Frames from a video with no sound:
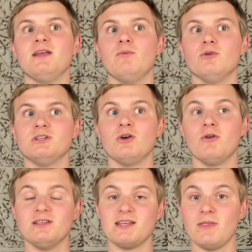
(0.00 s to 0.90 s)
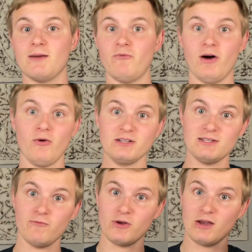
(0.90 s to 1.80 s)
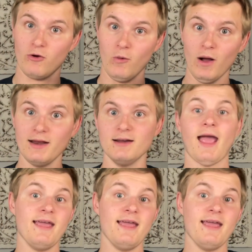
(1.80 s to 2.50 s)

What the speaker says: able to go to the Stanley Cup Final except for Carolina,